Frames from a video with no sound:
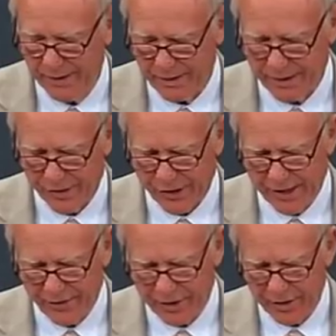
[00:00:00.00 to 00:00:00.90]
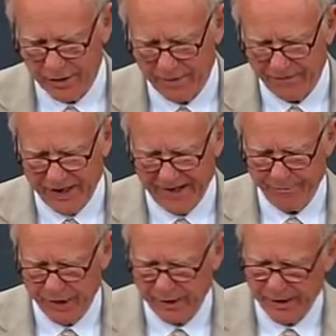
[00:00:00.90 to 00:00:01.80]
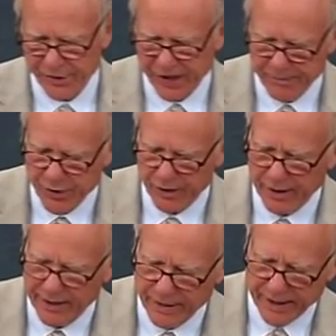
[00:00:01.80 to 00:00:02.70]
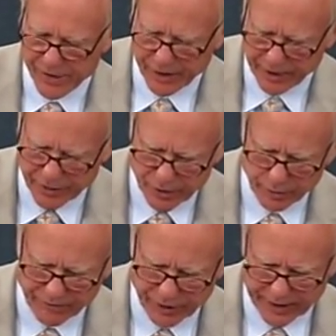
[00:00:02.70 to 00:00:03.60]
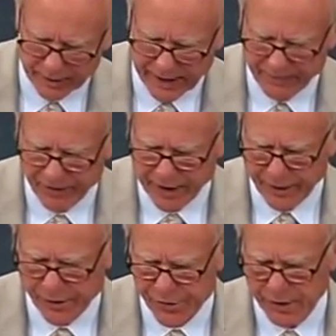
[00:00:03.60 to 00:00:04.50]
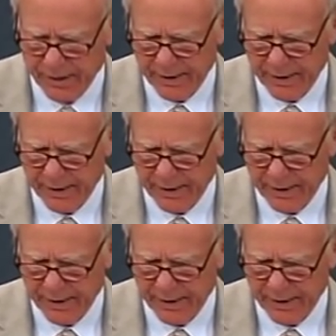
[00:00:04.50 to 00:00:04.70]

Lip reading: extend the current $5 million exemption, indexing it to reflect land values,